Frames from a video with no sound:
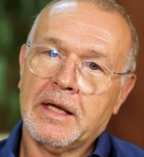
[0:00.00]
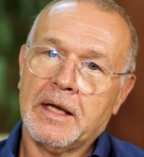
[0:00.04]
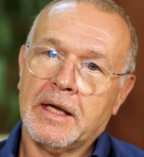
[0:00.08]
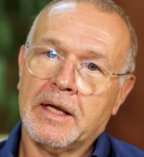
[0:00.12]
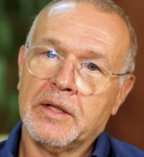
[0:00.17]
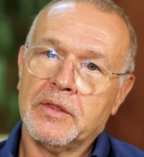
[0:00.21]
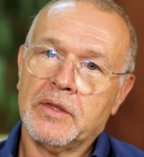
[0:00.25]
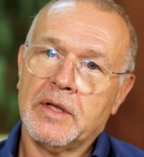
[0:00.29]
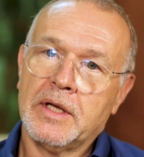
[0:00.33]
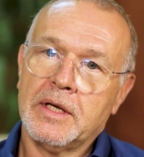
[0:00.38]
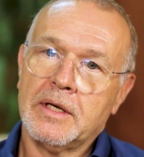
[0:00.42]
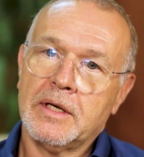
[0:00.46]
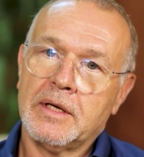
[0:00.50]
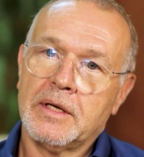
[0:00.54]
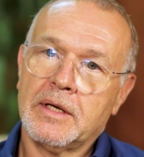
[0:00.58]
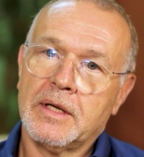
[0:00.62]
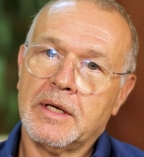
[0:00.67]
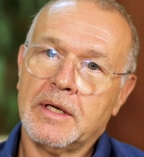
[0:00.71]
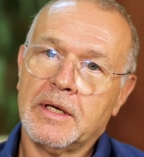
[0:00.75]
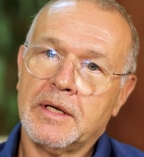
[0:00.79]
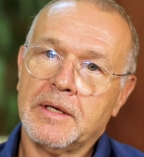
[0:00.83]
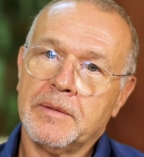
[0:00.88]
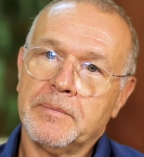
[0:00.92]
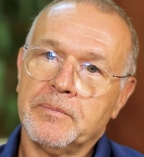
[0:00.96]
And then,
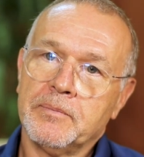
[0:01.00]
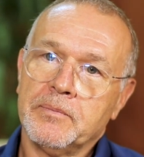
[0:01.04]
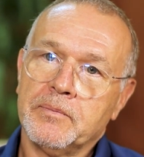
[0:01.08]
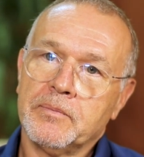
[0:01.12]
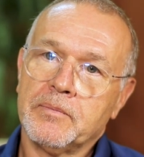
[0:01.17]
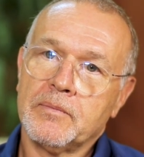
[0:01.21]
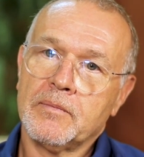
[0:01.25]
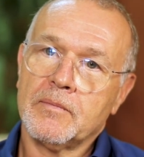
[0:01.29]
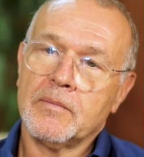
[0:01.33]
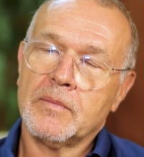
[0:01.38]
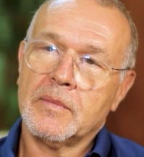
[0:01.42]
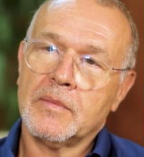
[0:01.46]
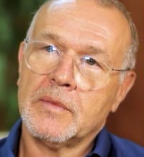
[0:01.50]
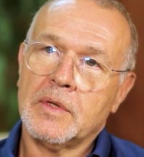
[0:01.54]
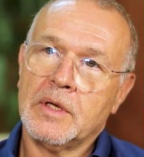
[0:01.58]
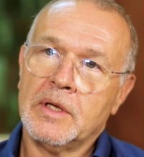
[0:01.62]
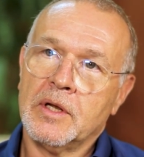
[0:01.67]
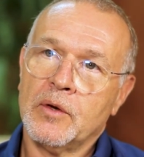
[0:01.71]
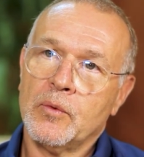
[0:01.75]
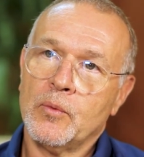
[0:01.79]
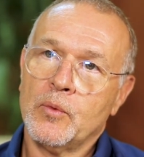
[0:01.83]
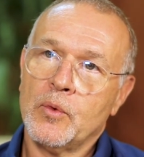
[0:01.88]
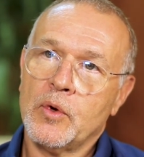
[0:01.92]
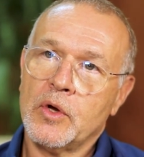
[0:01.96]

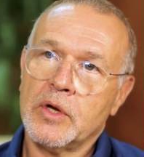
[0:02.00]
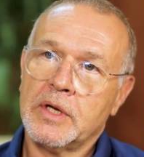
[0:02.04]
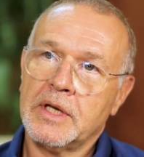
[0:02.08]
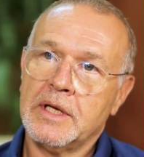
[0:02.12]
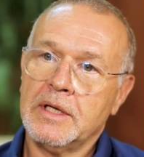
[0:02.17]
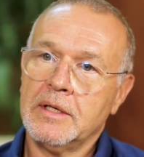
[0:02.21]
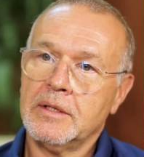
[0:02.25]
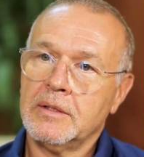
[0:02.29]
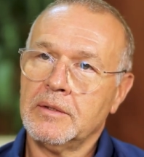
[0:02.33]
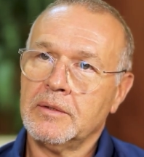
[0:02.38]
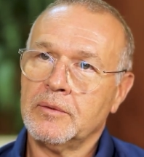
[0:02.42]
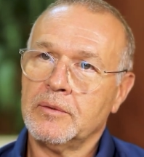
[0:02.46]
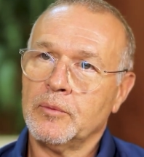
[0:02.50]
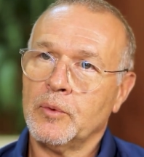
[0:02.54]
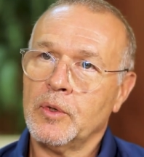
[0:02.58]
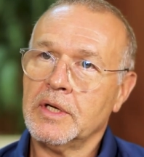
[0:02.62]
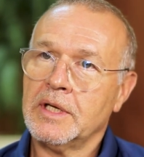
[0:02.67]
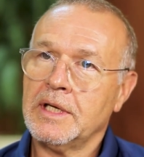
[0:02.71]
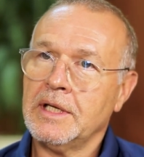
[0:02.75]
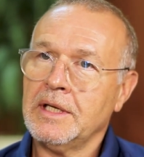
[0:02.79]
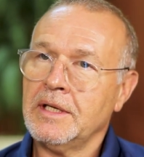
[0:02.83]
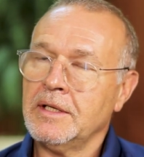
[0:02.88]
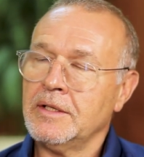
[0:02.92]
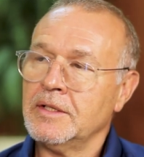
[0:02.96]

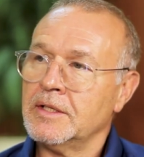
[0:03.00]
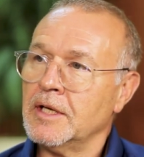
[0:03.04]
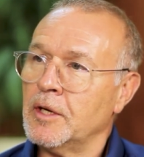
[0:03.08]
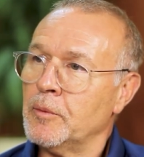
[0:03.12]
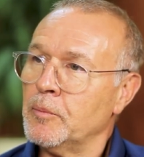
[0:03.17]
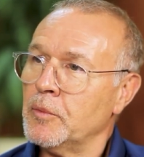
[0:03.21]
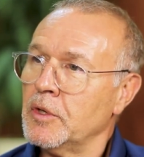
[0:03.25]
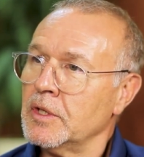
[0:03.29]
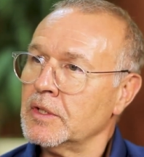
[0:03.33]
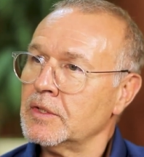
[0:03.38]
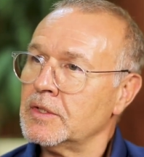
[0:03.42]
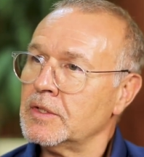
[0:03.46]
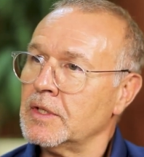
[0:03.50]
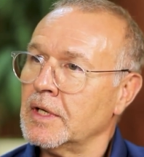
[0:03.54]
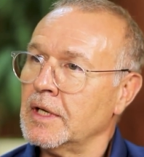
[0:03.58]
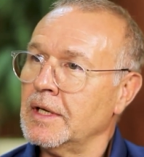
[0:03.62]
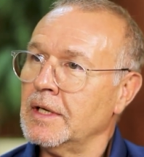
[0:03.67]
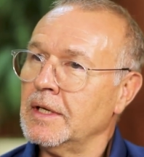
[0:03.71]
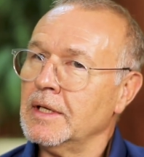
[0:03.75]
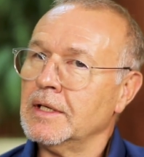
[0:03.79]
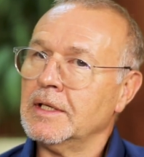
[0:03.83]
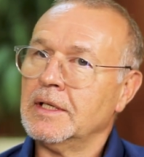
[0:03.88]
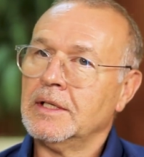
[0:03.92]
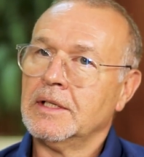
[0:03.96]
working in Del
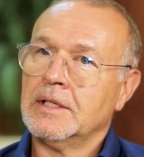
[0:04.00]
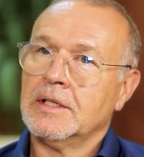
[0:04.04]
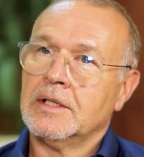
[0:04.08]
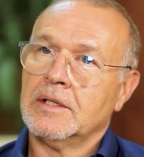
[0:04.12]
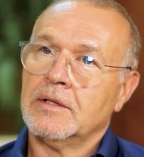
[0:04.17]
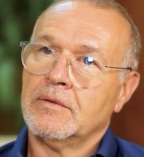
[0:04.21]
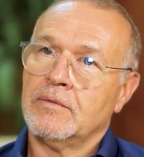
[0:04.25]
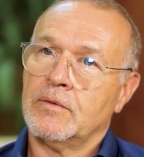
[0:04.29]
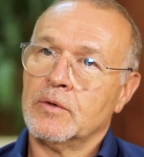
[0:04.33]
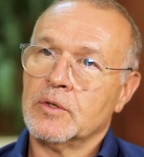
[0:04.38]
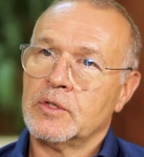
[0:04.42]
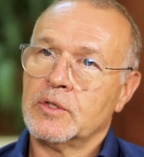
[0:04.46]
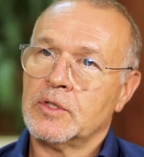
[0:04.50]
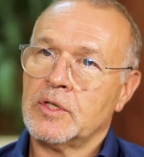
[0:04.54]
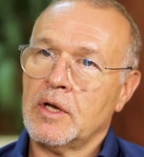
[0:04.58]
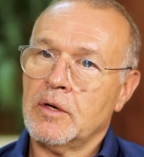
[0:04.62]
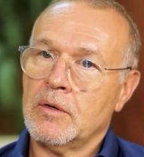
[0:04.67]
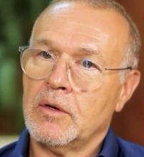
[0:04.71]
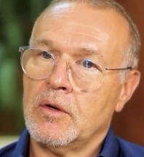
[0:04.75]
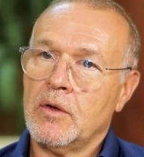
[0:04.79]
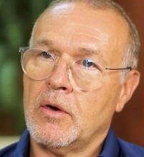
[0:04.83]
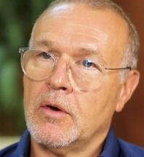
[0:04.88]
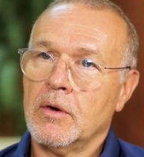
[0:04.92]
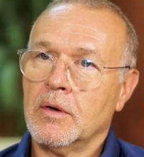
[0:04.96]
Monte for
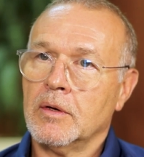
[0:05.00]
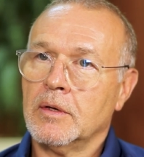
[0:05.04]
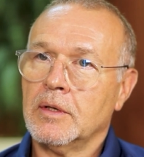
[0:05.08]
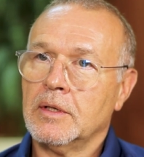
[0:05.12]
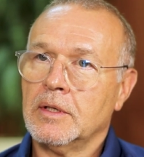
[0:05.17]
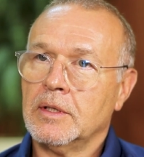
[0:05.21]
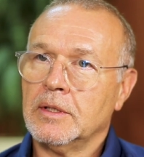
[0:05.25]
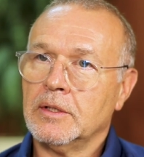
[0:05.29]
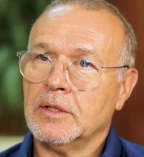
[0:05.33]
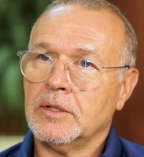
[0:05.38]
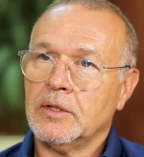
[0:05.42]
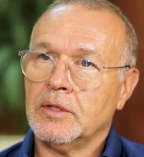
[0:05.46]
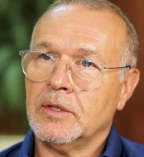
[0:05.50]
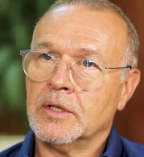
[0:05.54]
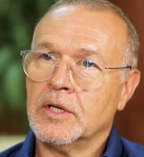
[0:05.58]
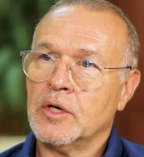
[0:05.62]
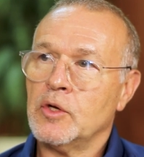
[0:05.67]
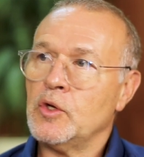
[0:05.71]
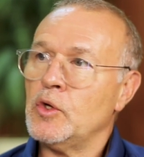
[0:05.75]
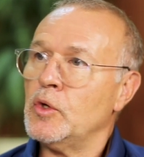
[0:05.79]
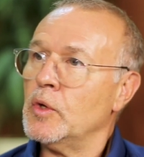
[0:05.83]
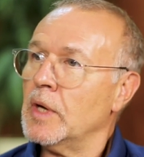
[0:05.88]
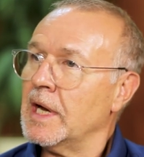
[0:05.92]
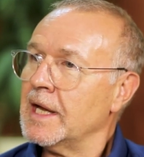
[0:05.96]
so long,
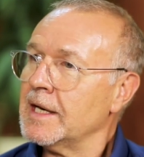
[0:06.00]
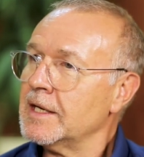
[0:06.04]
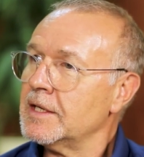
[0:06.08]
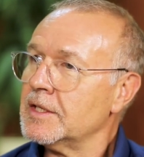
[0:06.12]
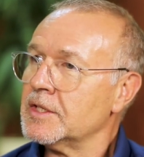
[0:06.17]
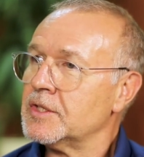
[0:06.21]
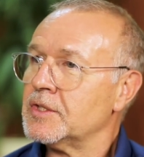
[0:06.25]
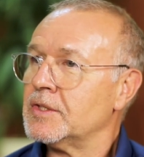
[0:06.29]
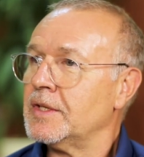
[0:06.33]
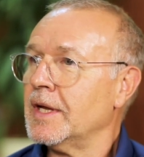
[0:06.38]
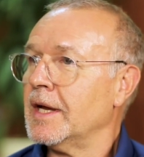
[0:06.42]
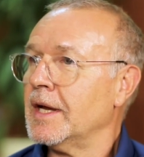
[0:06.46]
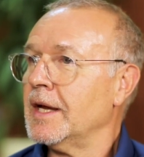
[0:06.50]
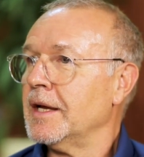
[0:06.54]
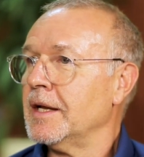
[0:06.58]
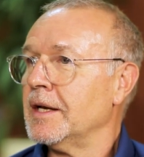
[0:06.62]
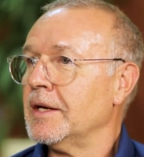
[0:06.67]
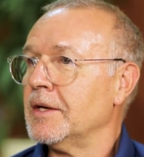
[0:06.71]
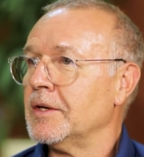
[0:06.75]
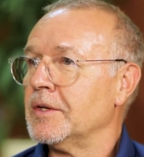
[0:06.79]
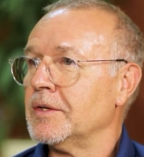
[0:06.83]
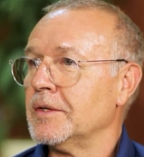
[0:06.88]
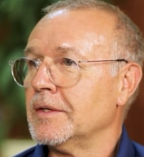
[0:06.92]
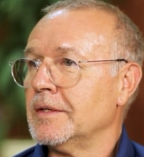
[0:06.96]
you
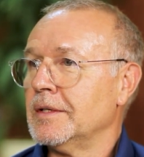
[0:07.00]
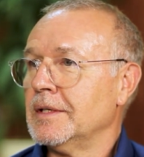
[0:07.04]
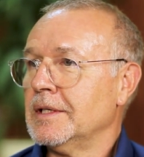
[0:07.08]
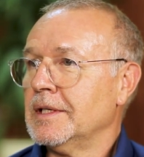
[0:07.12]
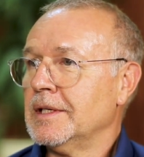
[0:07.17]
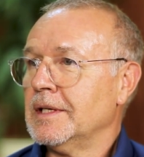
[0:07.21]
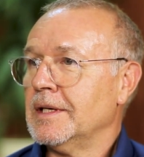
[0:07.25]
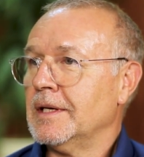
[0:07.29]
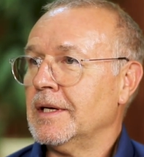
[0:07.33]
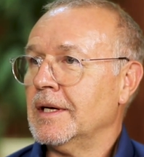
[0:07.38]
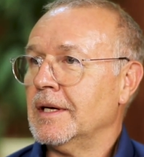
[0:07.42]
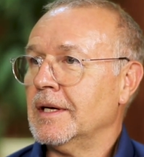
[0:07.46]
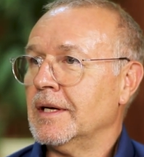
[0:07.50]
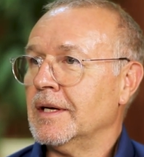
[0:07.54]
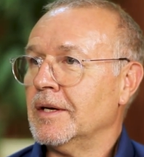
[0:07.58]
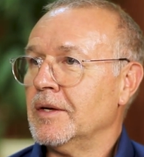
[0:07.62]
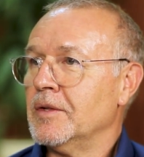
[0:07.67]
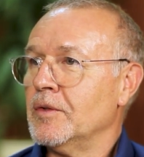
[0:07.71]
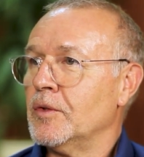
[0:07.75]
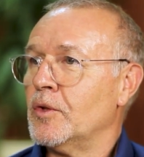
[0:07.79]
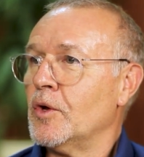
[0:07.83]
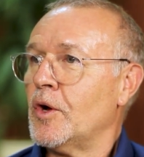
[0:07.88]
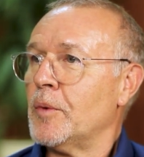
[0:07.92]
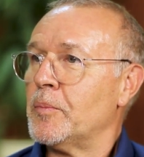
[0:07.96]
understand
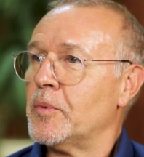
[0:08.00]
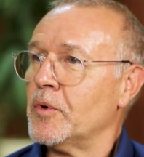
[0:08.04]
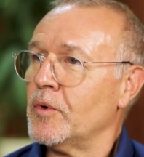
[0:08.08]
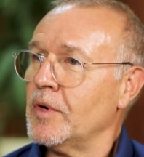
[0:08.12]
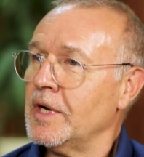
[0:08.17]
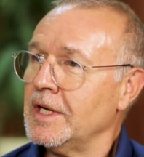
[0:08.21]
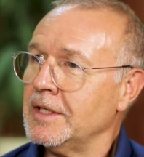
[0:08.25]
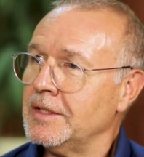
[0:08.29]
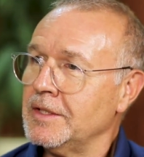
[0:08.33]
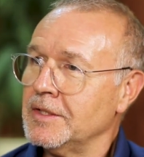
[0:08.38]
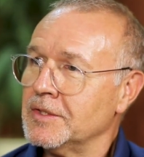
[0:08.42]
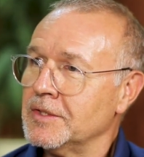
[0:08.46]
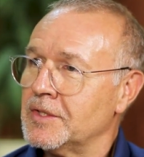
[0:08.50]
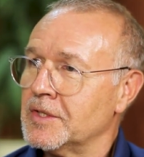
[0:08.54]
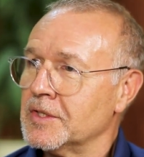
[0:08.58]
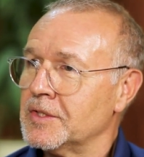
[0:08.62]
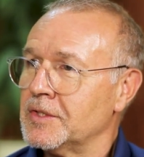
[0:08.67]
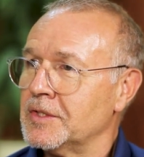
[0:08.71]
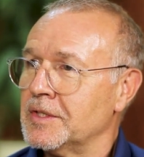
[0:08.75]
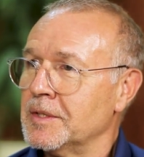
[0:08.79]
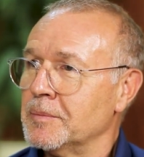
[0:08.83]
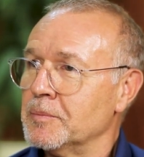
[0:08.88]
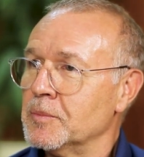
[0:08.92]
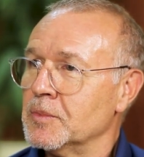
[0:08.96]
the operating
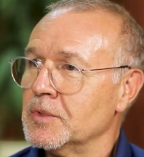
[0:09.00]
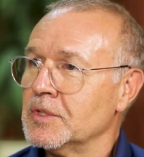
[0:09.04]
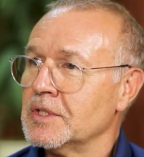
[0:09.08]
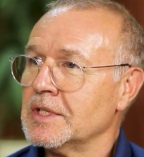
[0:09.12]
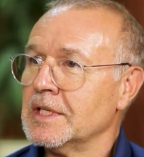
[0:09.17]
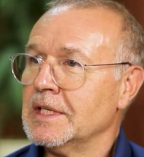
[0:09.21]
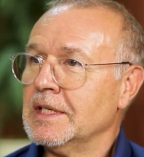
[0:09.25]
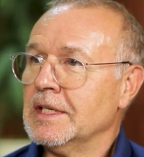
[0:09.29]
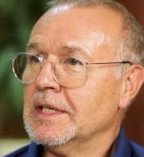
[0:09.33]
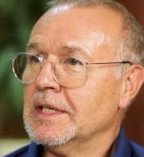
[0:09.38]
systems.